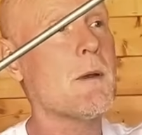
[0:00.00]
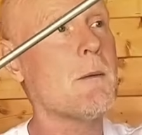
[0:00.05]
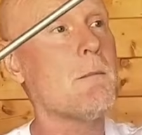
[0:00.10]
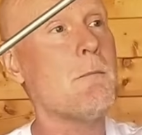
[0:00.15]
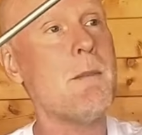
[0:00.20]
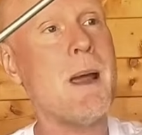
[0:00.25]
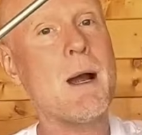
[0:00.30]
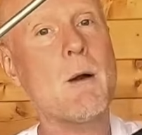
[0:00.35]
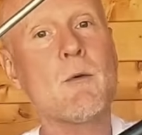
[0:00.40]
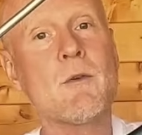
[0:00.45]

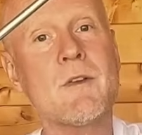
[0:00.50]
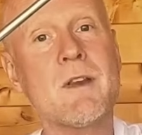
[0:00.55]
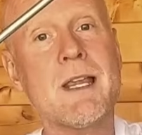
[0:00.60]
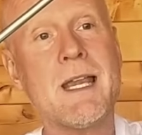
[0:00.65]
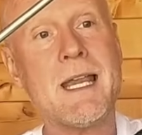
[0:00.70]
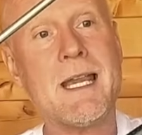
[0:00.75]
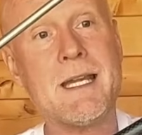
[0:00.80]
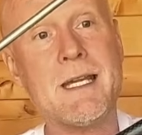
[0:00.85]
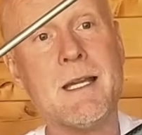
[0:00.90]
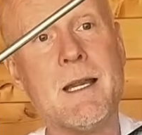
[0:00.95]
mount
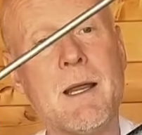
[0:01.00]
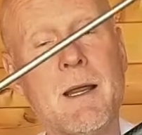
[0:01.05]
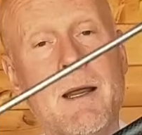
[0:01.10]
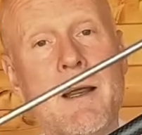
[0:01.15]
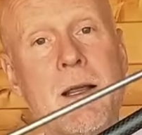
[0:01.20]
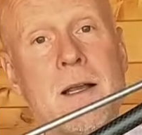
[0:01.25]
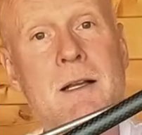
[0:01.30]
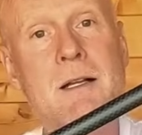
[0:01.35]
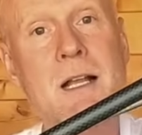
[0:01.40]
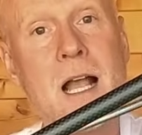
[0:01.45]
a
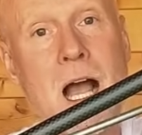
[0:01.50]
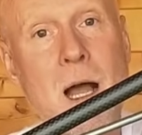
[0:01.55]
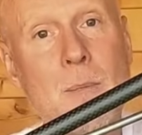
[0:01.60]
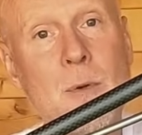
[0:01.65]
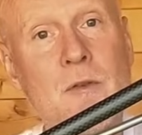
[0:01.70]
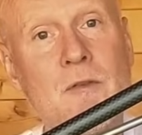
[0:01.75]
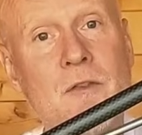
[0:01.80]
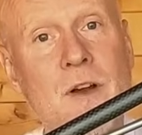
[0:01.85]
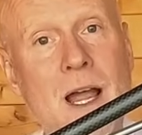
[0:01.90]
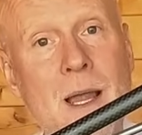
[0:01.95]

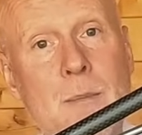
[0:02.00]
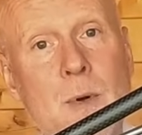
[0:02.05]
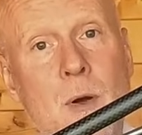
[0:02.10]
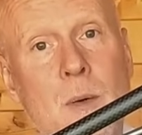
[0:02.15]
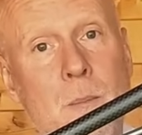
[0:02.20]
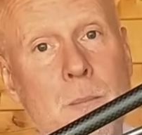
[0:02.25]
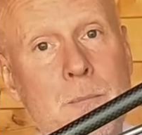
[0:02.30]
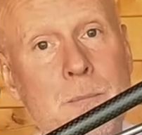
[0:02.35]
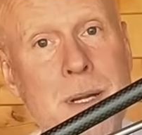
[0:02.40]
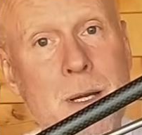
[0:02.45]
carbon
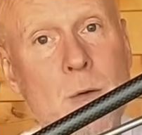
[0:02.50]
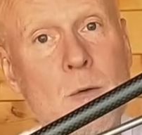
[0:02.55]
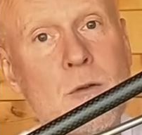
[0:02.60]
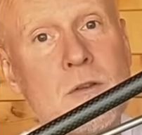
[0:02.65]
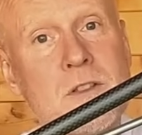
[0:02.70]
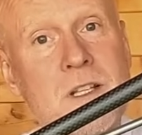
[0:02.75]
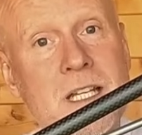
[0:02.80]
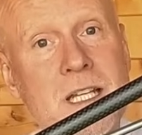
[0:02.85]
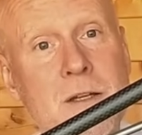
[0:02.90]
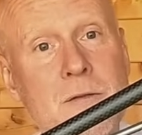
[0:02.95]
fiber barrel
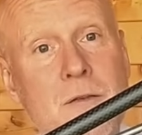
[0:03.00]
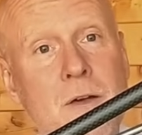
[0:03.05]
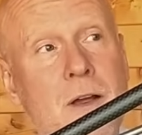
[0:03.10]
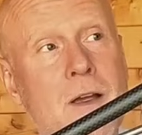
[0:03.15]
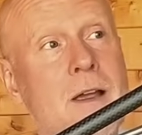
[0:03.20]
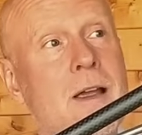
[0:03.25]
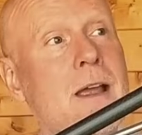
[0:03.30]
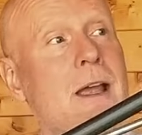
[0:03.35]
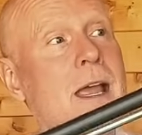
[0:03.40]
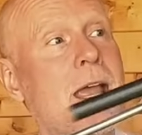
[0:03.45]
sleeve,
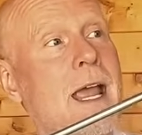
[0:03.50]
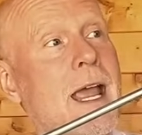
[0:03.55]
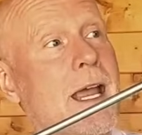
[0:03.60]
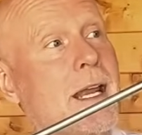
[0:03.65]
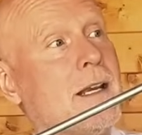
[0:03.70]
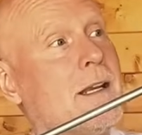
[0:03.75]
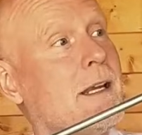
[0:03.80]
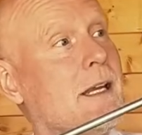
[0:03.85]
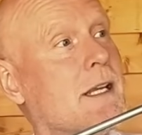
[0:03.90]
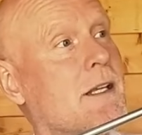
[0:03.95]

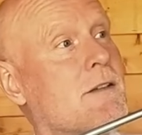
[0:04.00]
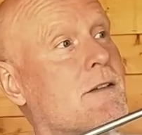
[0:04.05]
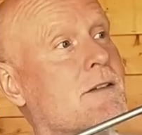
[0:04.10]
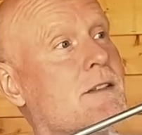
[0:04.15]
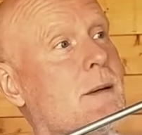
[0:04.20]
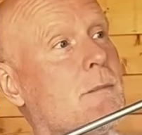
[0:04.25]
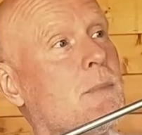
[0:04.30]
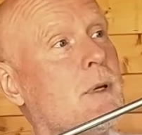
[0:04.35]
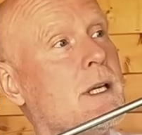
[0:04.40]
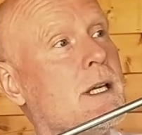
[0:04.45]
and it
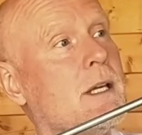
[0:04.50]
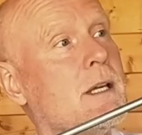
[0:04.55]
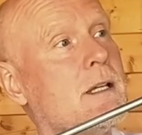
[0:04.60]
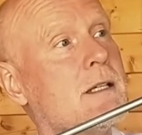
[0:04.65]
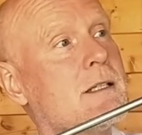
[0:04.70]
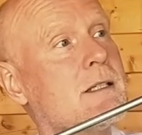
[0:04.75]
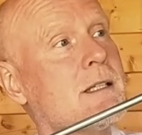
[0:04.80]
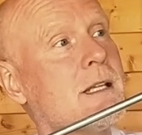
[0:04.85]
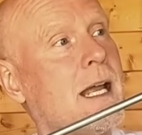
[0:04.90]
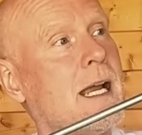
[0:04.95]
simply
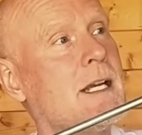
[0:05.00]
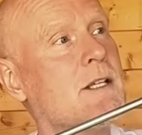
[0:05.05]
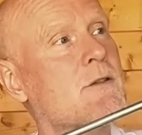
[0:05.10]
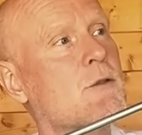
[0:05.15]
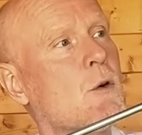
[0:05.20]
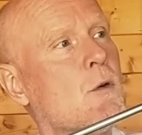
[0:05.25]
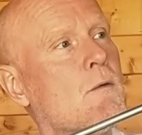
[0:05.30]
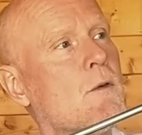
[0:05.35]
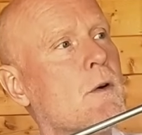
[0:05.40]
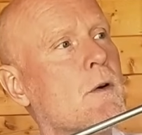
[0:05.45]
slides
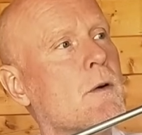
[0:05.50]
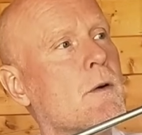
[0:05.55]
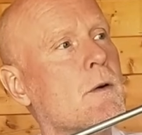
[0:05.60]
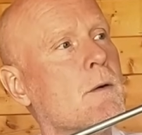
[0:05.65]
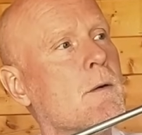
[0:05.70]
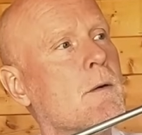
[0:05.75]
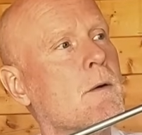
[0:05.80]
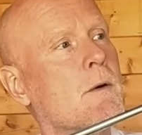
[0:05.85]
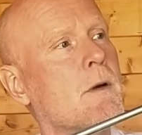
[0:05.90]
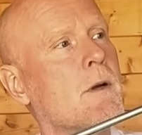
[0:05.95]
over
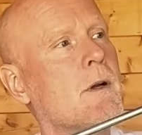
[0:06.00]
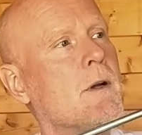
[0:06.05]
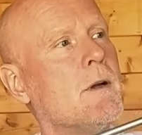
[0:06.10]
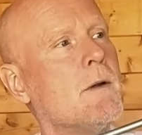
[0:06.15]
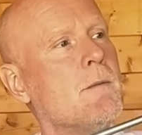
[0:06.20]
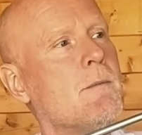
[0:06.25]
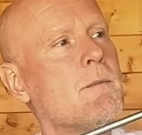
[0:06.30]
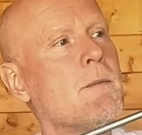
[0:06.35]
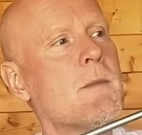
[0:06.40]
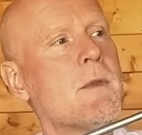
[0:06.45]

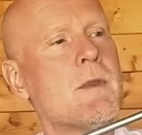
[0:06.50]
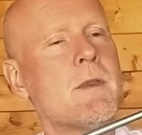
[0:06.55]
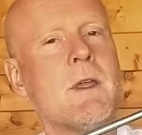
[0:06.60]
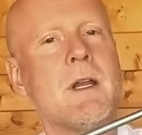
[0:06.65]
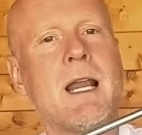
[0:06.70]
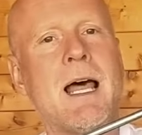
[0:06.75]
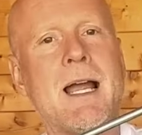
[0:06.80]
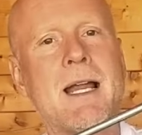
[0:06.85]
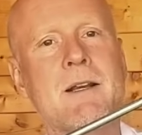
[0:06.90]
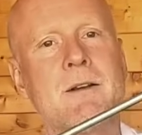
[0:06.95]

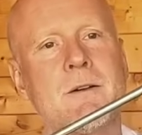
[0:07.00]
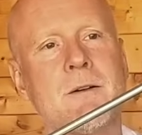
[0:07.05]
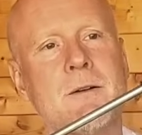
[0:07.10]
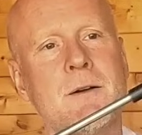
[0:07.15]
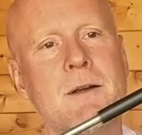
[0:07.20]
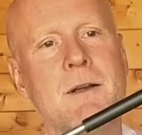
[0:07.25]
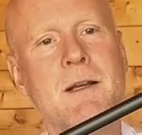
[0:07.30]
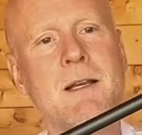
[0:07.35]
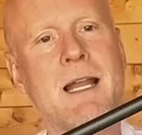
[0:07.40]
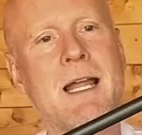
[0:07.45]
the liner
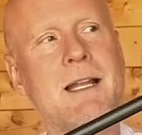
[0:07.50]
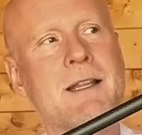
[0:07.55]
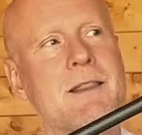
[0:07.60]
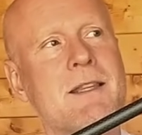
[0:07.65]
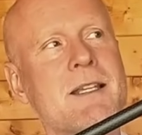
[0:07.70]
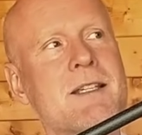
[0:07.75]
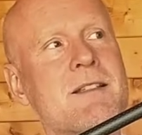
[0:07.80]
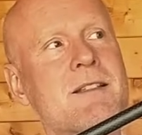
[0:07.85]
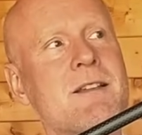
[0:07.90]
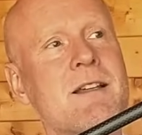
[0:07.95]
like
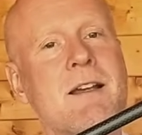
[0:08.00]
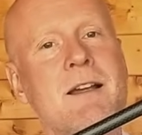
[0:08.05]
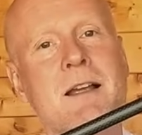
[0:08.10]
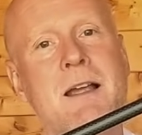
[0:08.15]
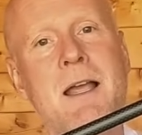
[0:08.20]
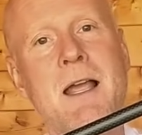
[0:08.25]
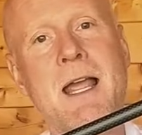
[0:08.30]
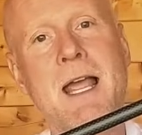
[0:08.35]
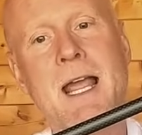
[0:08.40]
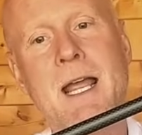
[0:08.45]
this,
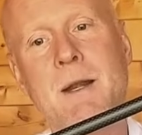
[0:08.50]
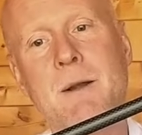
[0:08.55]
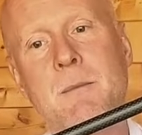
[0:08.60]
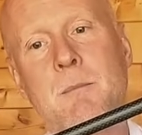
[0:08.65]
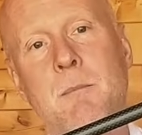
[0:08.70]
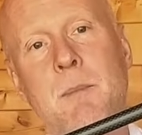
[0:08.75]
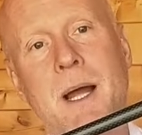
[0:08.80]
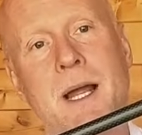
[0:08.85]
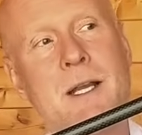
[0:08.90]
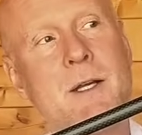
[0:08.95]

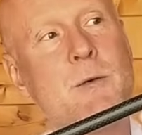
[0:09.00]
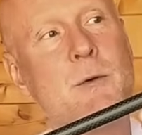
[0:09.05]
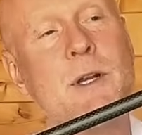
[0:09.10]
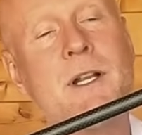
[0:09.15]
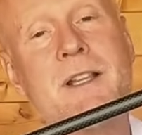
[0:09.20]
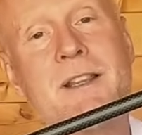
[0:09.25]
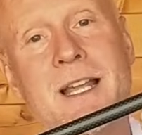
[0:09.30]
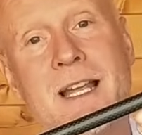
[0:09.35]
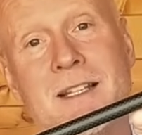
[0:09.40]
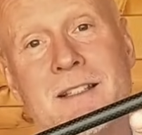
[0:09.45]
and by
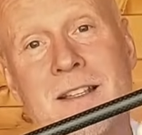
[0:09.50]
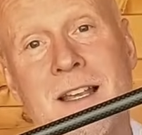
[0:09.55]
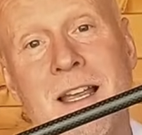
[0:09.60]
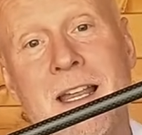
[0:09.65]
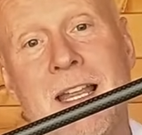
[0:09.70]
doing that